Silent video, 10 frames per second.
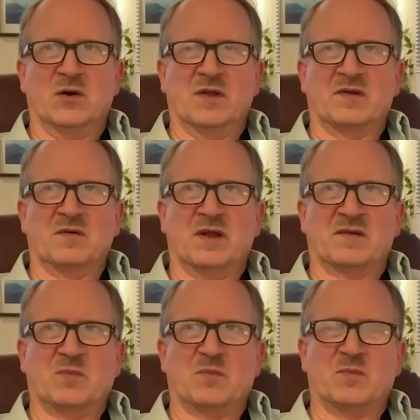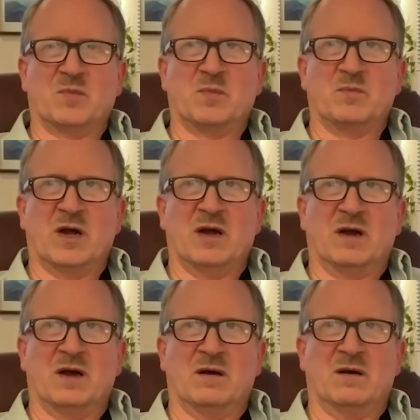is
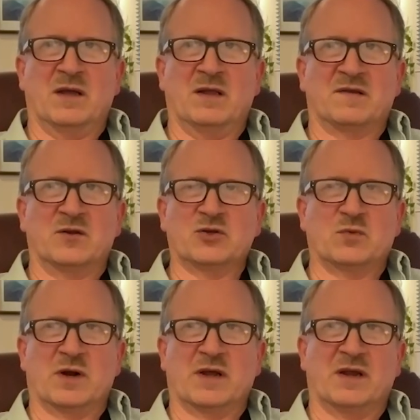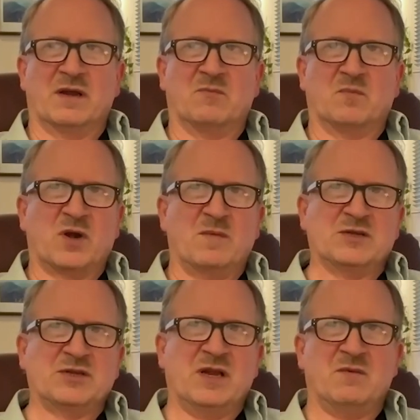in social work and in pretty
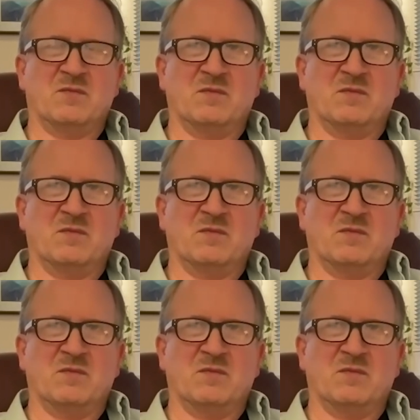much any